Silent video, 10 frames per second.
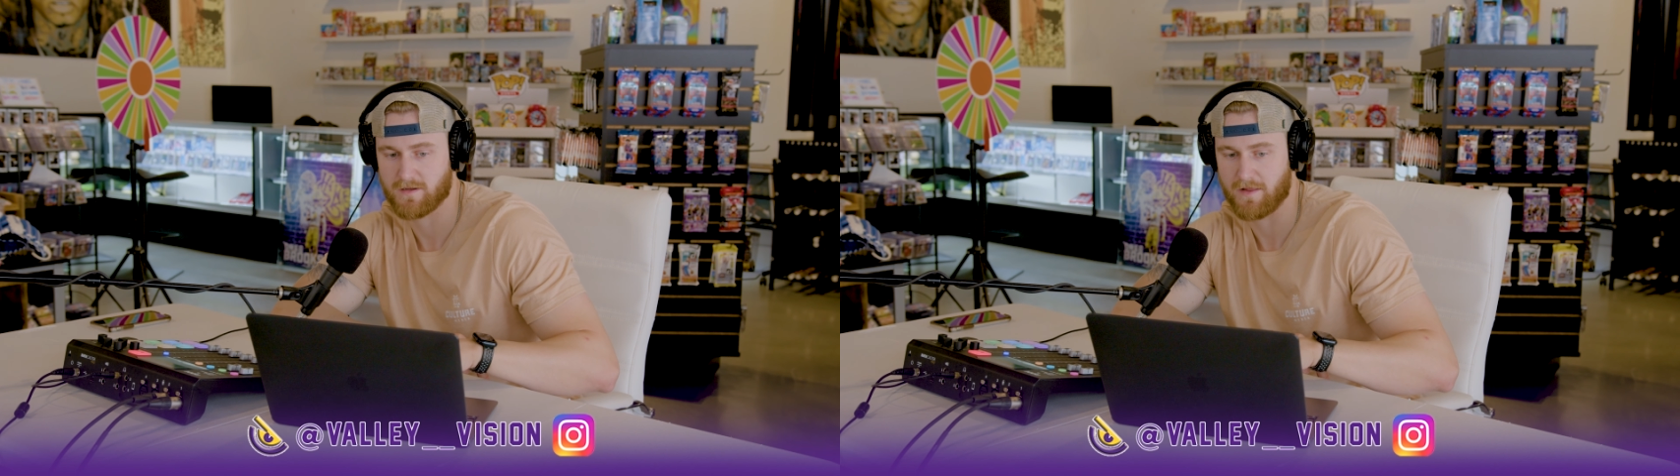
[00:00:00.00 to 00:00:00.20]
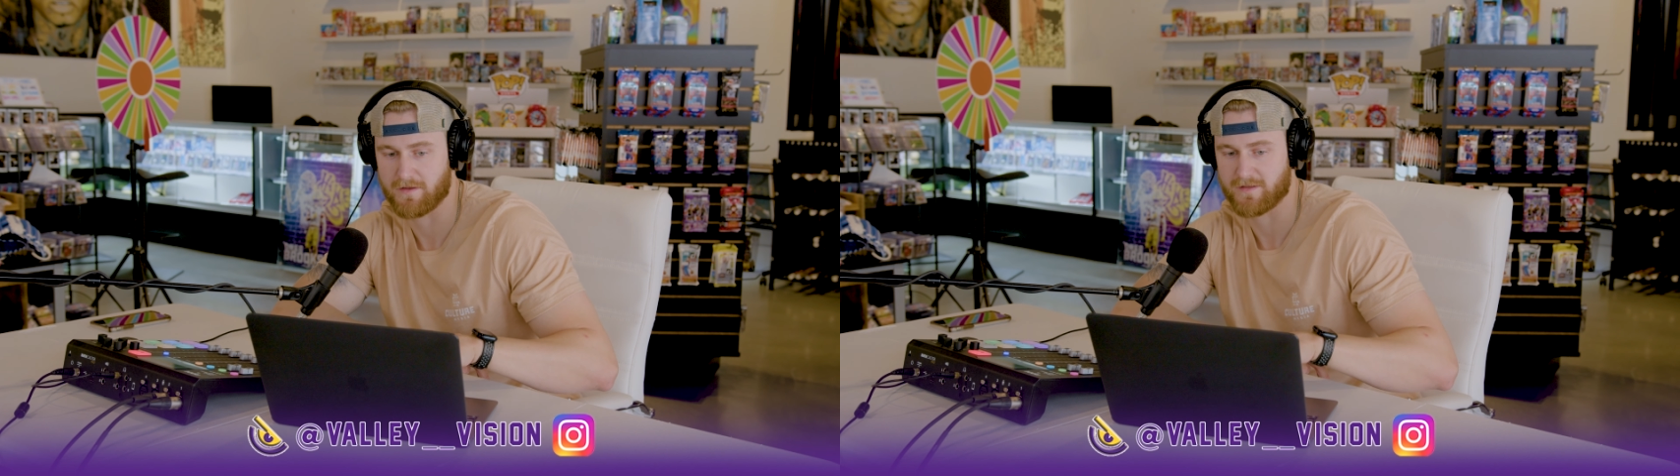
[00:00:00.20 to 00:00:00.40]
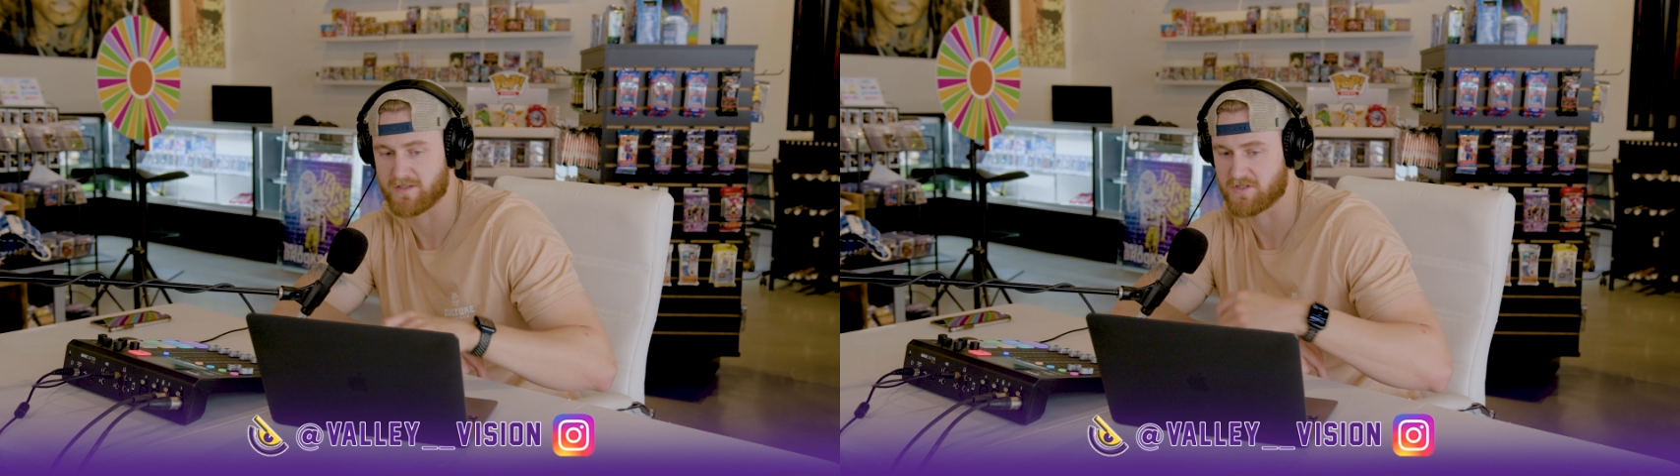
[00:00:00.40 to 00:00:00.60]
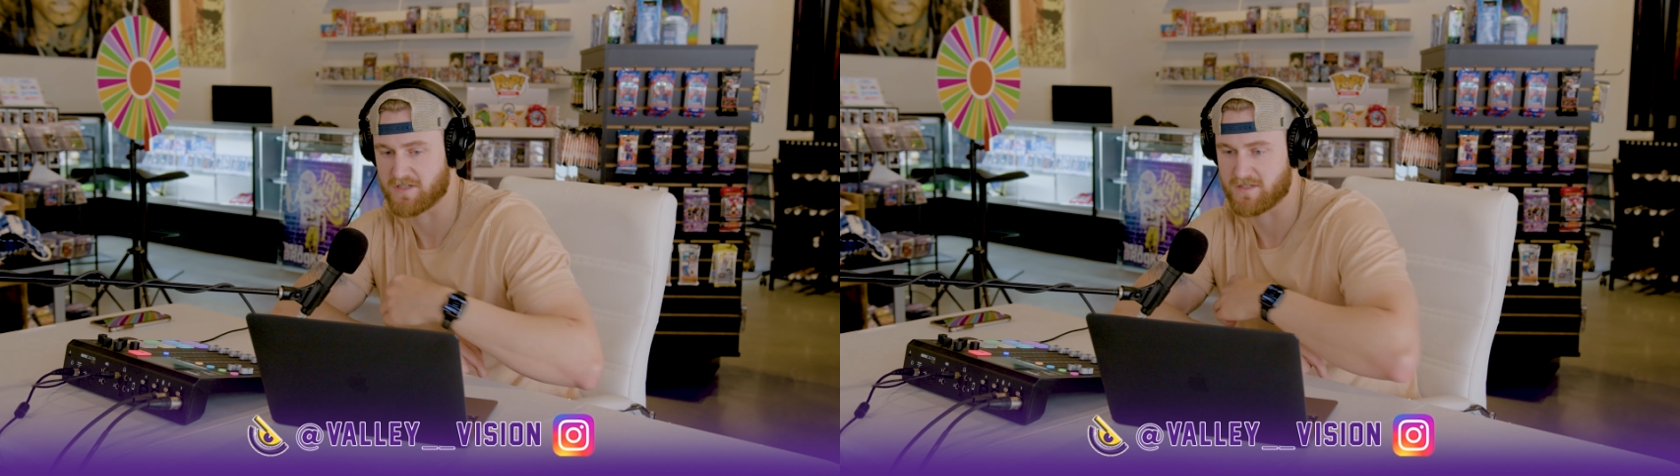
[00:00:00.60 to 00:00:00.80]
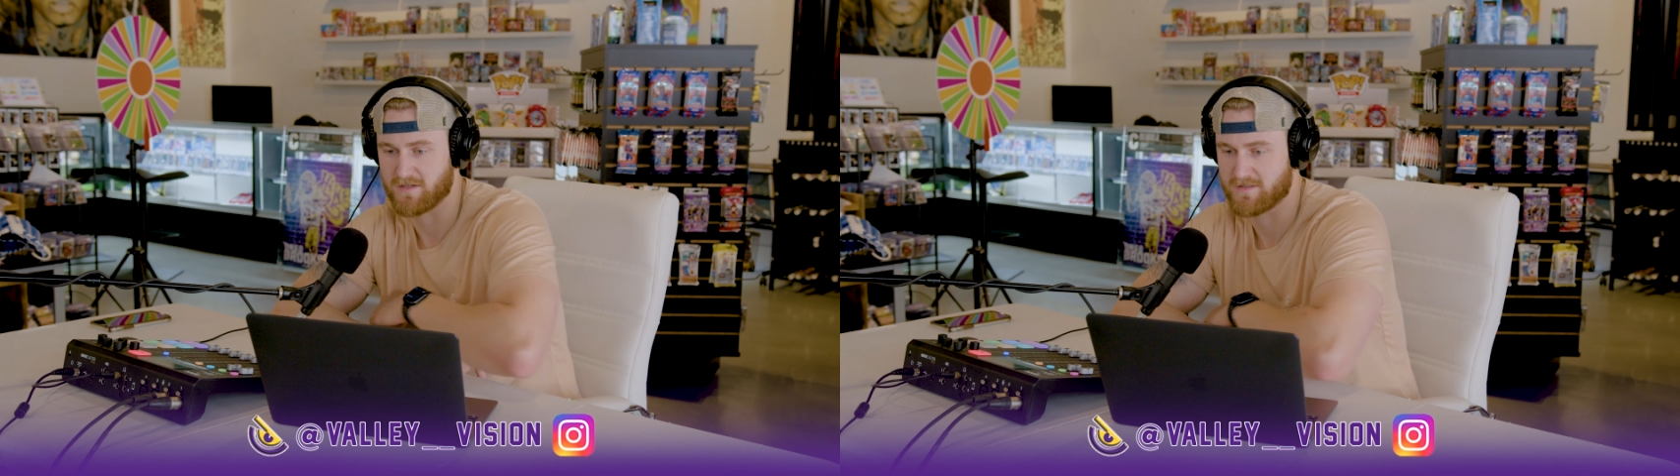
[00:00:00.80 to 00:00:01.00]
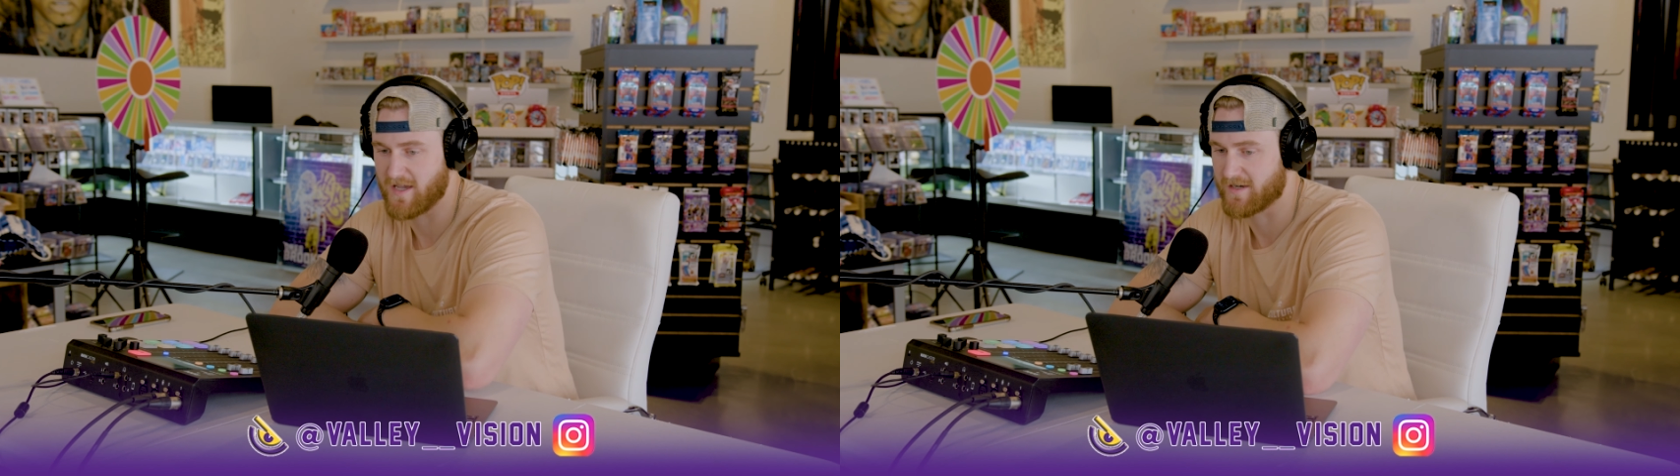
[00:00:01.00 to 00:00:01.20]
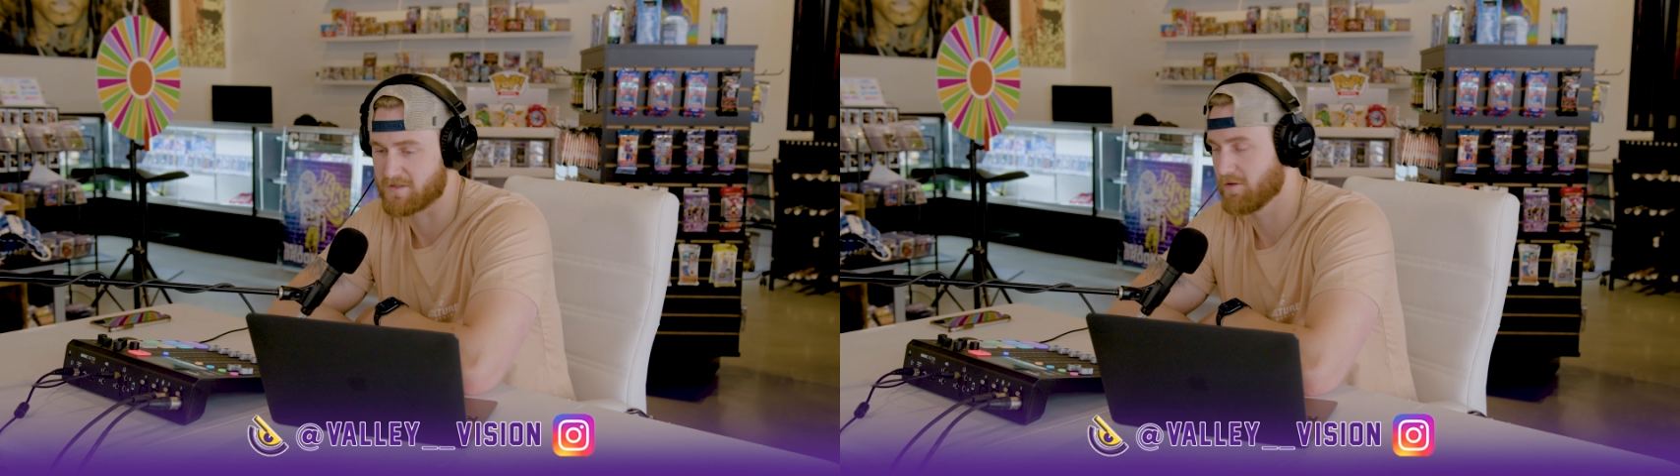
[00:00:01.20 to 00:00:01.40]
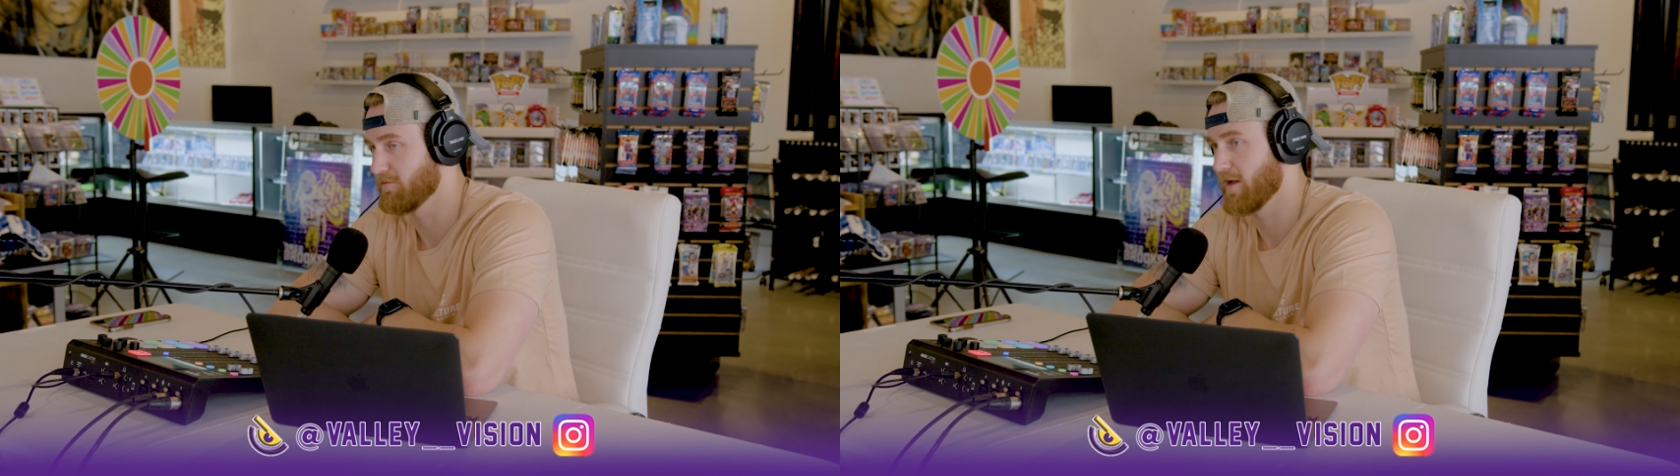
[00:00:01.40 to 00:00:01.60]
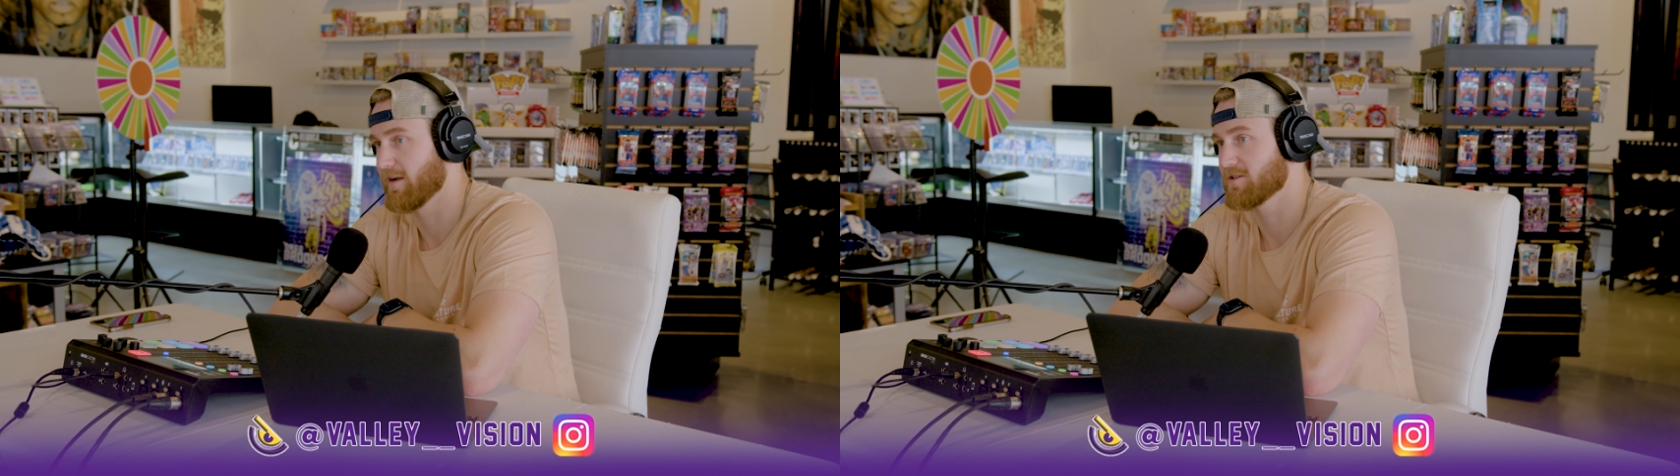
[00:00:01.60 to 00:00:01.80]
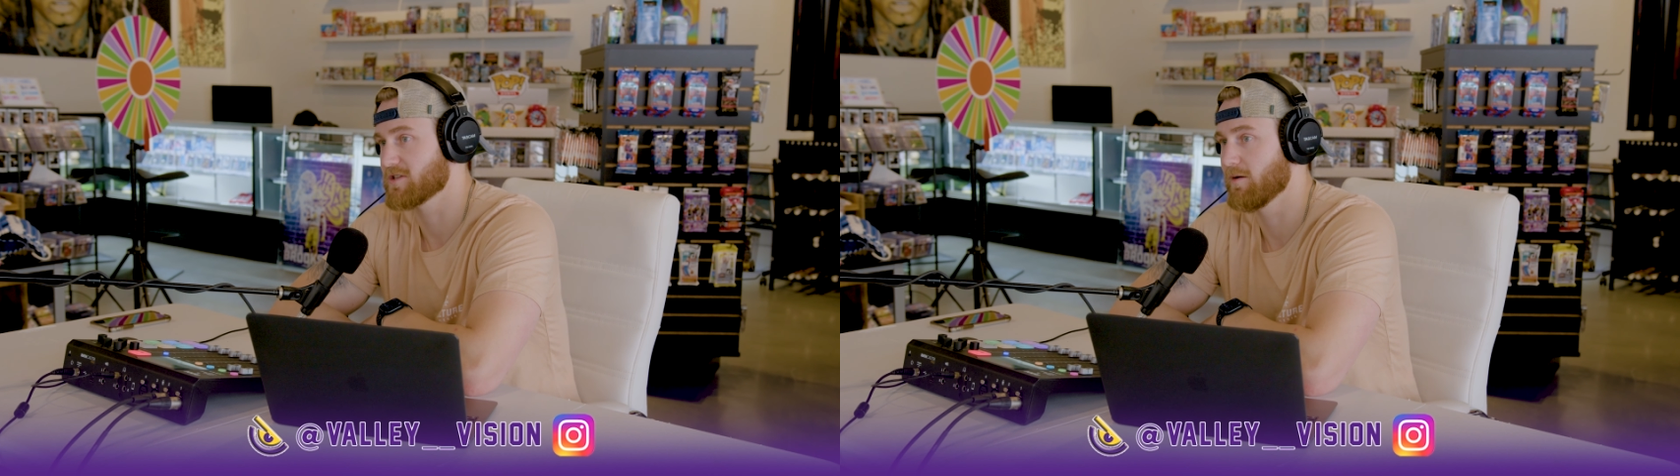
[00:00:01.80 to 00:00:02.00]
I think that's just a tactical
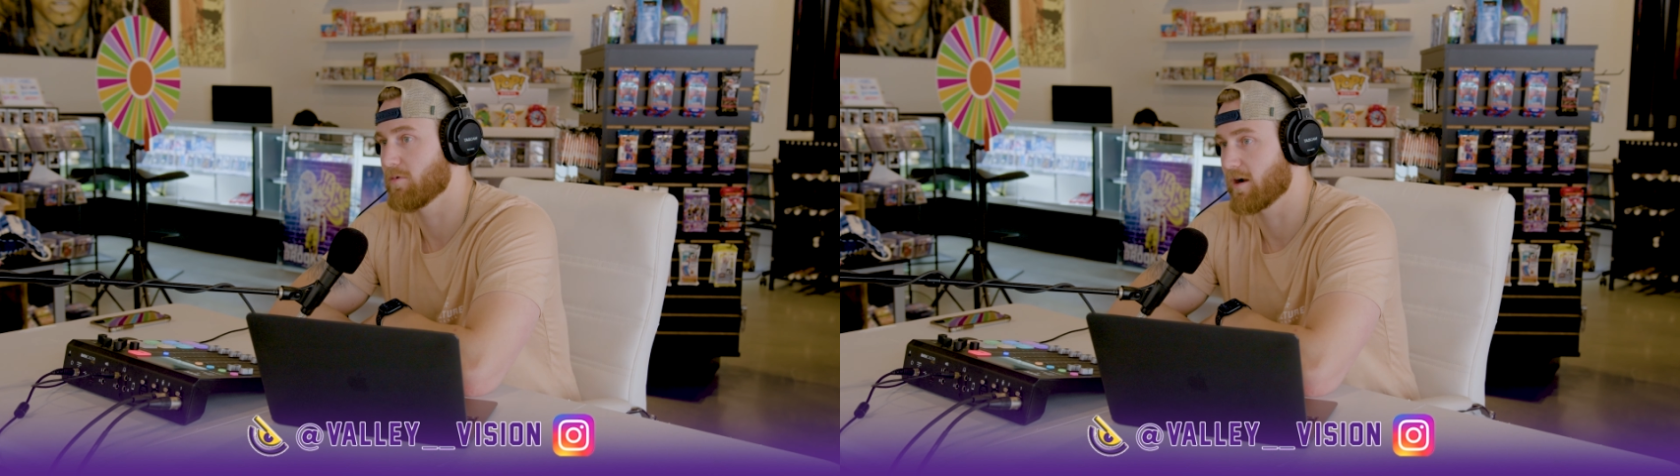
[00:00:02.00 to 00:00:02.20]
advantage that